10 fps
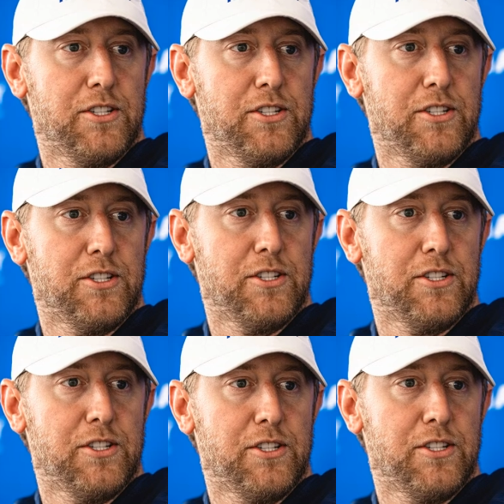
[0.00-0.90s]

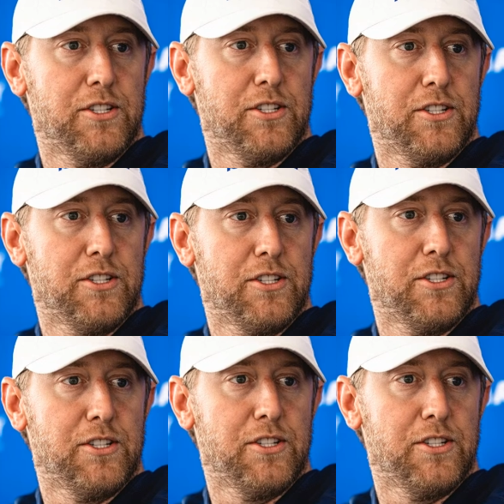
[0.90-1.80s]

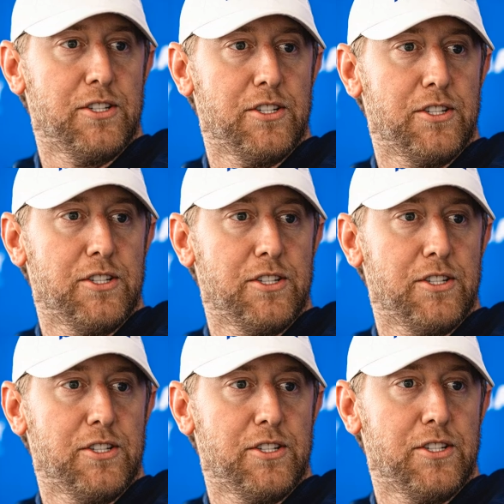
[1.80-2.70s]

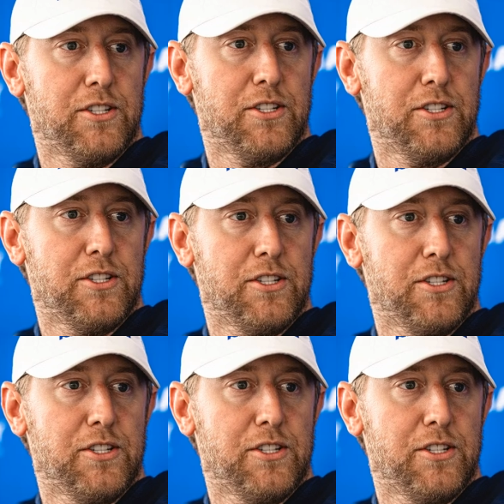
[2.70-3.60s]

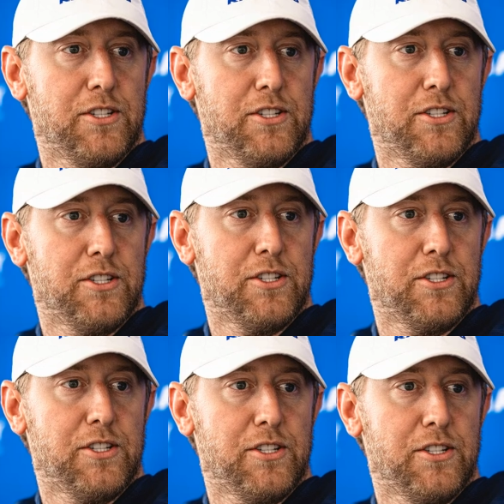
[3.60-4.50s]

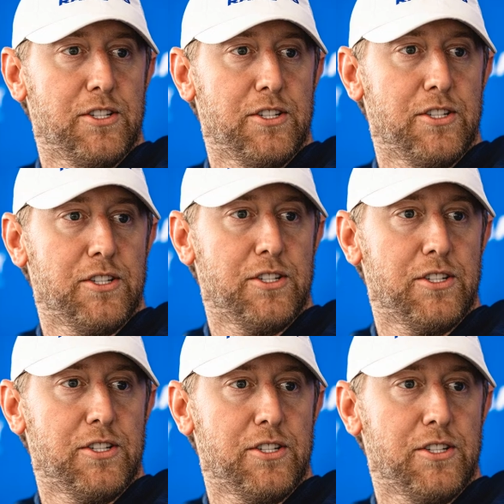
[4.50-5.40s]

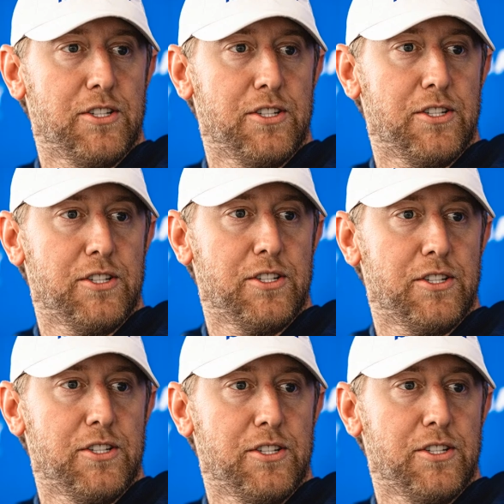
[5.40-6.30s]

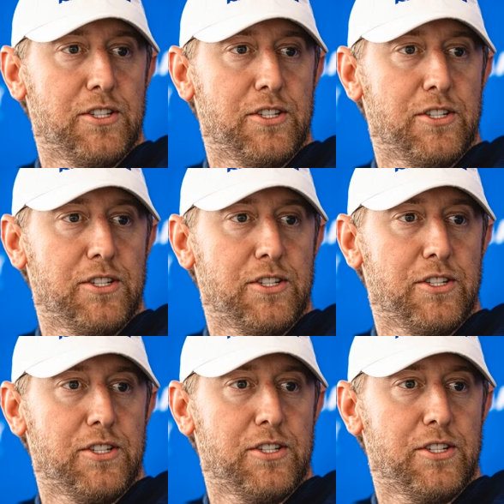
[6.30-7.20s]
No one is speaking in this clip.